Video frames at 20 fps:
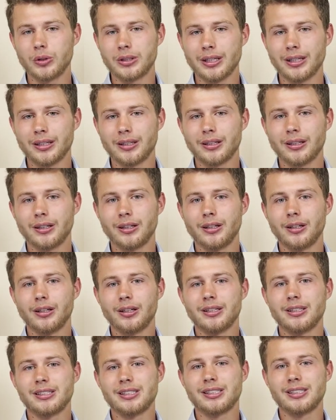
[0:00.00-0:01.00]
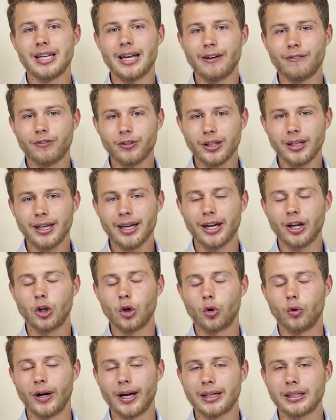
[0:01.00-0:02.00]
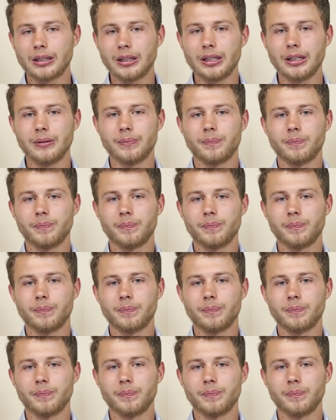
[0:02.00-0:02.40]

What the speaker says: it safely and correctly.